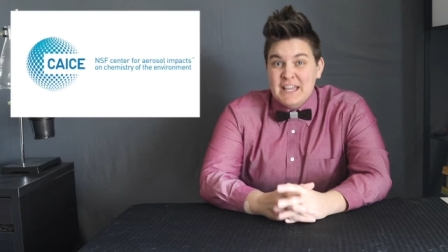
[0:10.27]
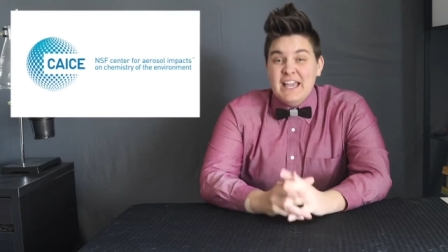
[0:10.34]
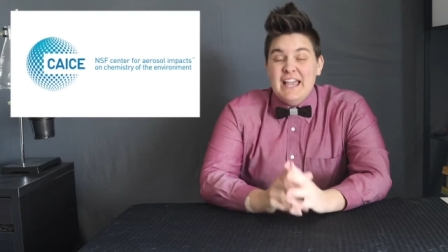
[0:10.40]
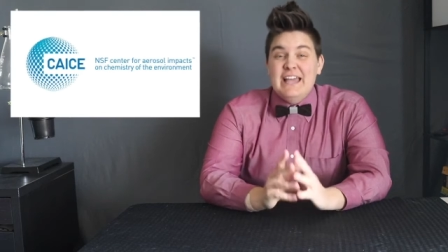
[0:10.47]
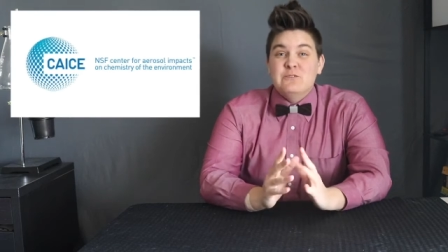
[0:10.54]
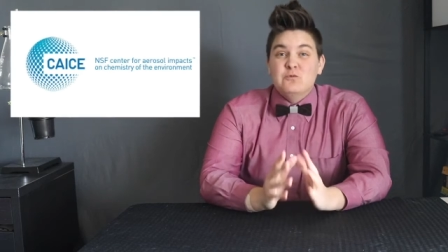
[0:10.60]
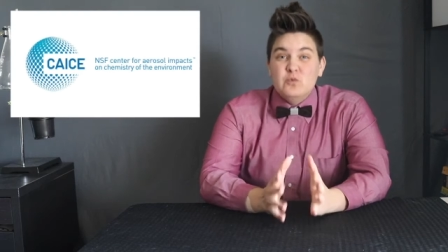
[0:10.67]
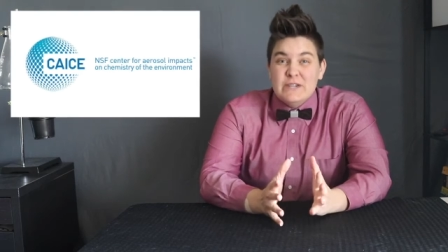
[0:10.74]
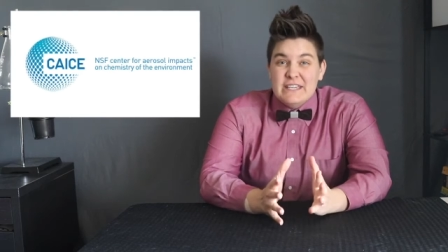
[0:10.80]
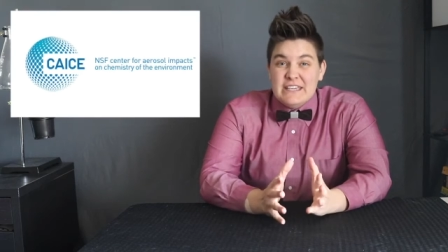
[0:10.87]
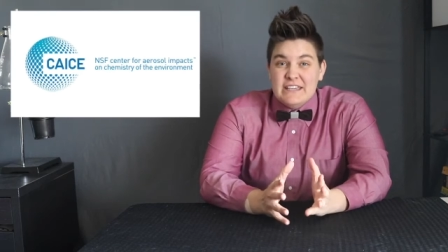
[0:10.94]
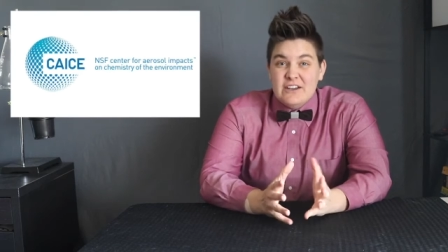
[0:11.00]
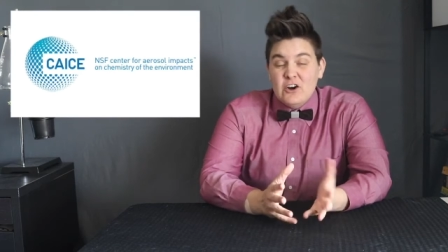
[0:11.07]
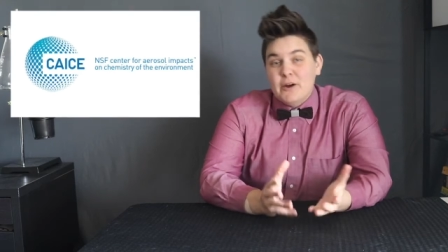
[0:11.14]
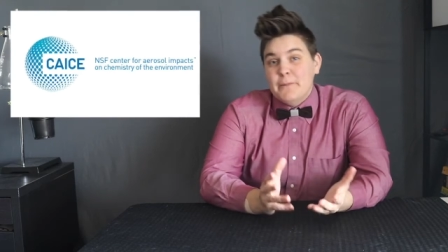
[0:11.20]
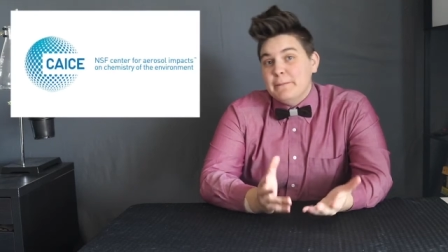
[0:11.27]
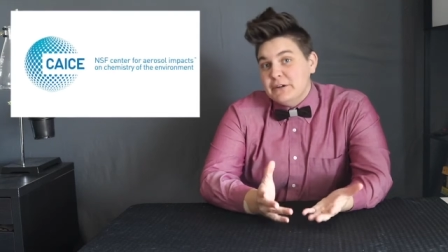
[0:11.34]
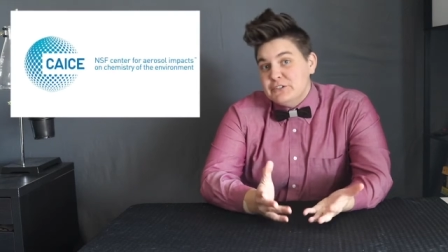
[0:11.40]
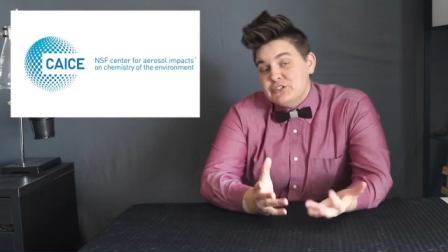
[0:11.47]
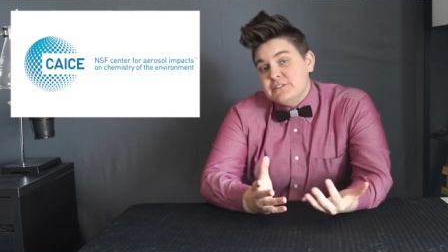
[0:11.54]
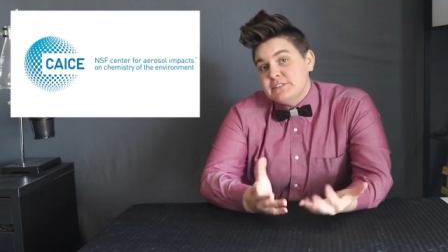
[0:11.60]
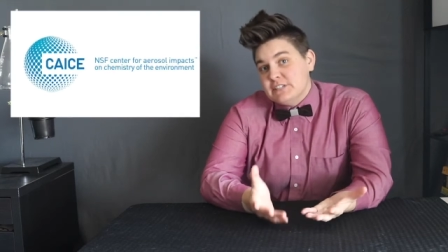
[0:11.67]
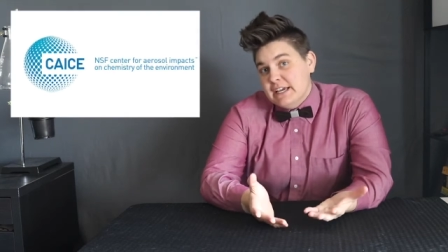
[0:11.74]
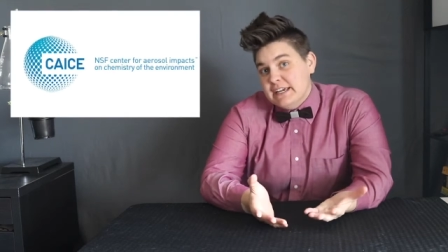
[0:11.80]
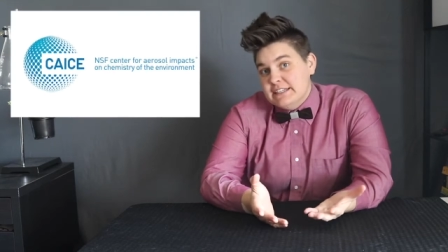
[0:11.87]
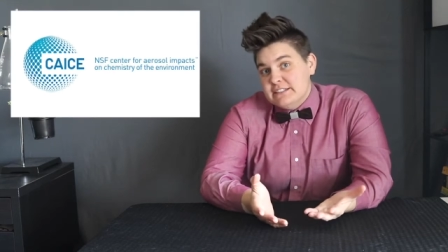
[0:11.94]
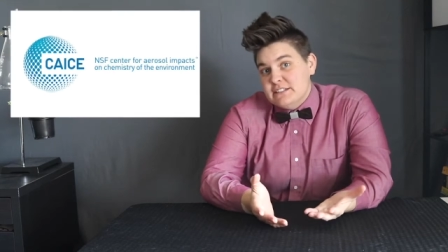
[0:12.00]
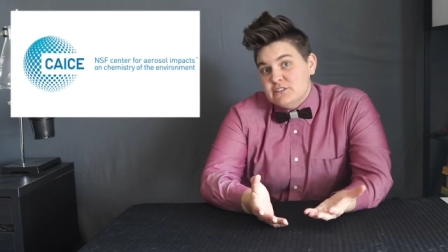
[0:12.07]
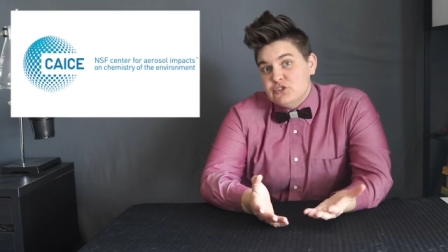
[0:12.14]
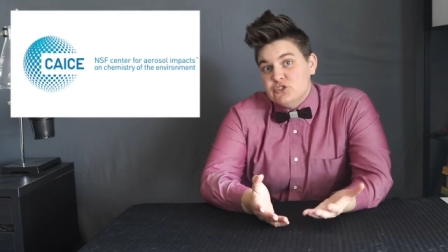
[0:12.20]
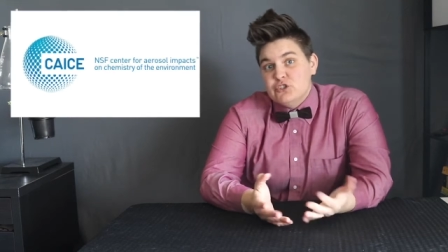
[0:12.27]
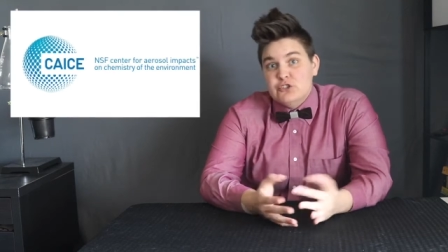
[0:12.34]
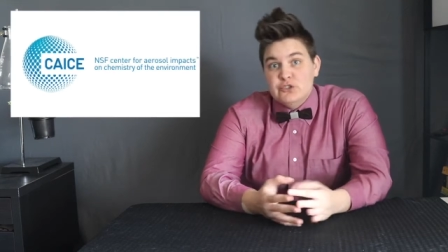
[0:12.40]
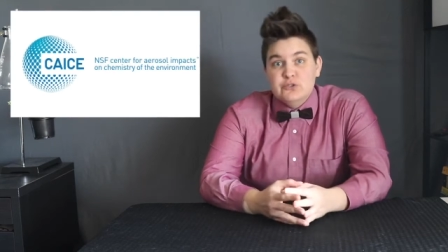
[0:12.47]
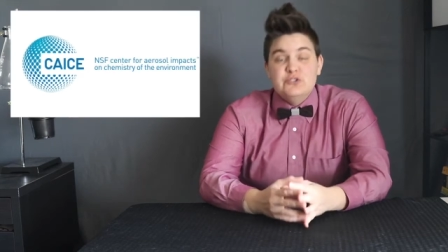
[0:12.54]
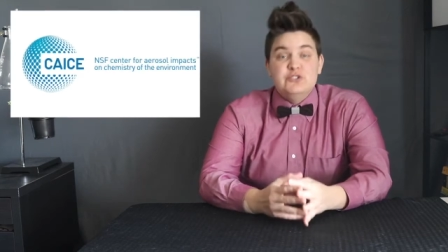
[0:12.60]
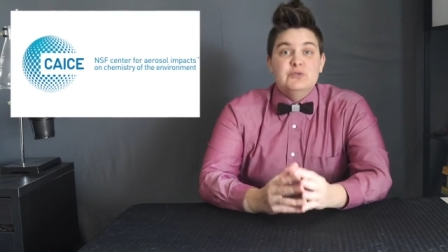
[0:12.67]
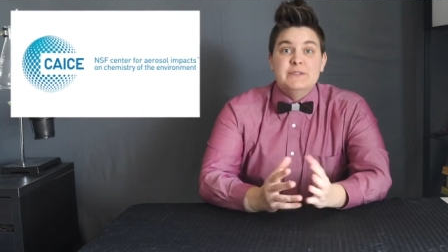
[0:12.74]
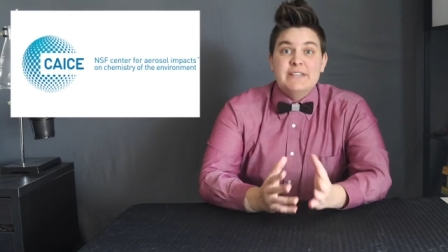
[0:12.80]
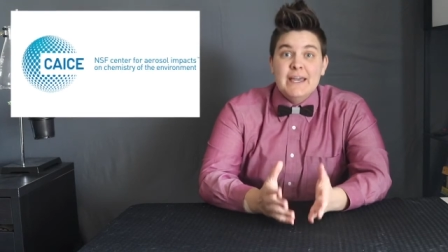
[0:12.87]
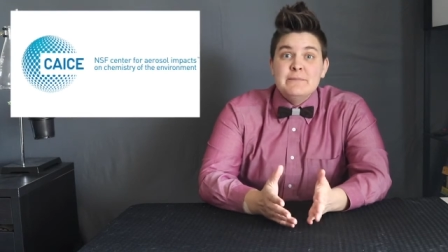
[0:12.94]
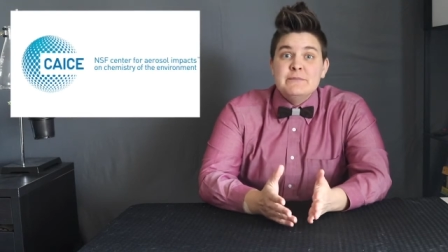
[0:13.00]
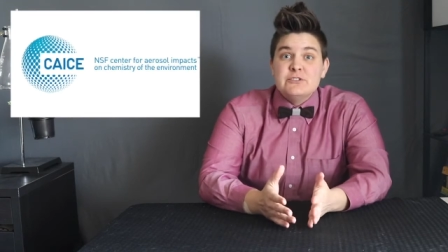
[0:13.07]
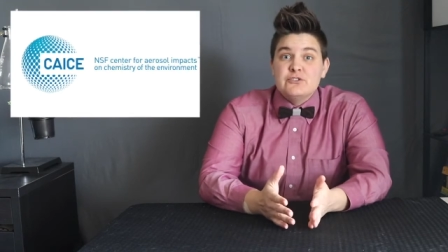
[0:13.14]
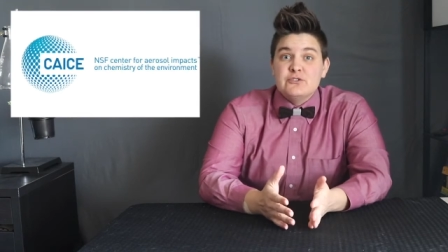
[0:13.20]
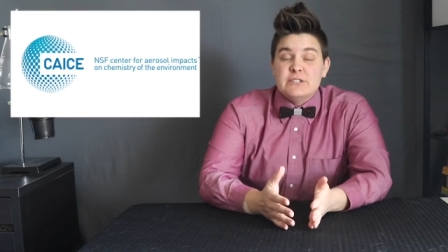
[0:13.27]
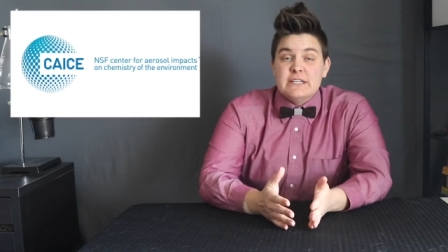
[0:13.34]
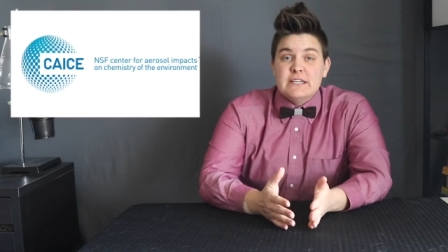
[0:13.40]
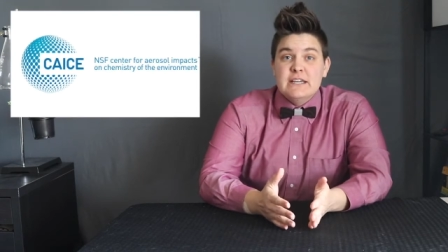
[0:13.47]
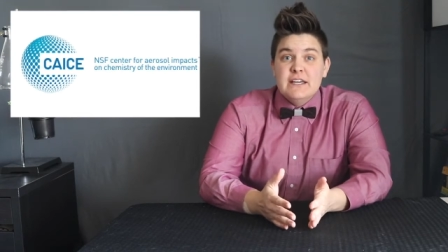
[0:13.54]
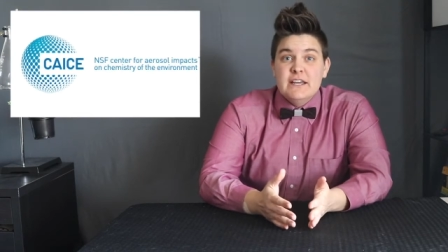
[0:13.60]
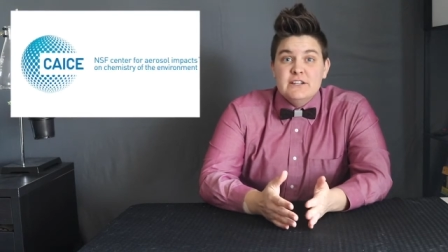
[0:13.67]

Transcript: and we are a bunch of scientists who do chemistry